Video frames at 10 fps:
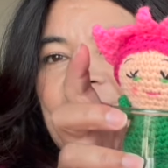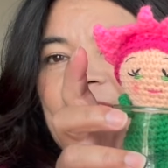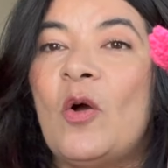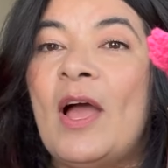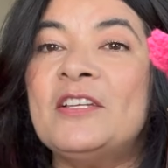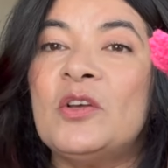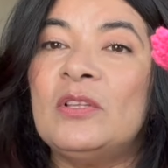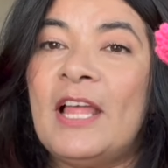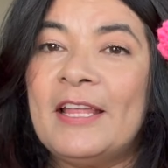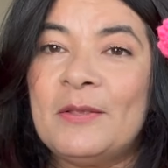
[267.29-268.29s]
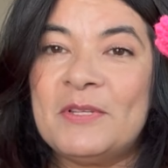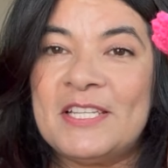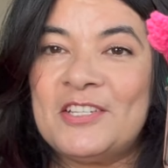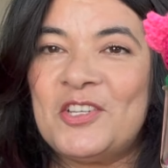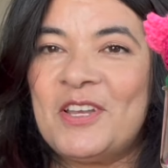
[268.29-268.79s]
Oh, I don't like the
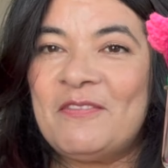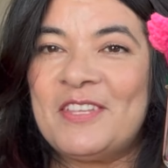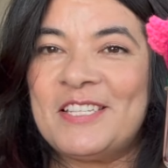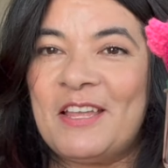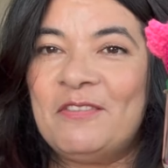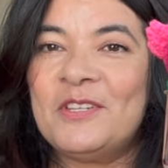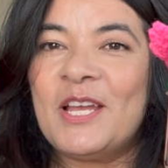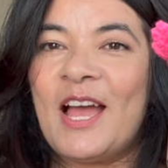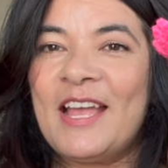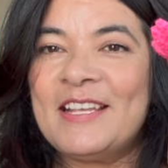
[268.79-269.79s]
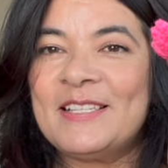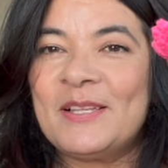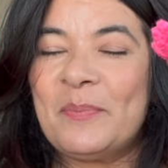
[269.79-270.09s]
position of the safety eyes,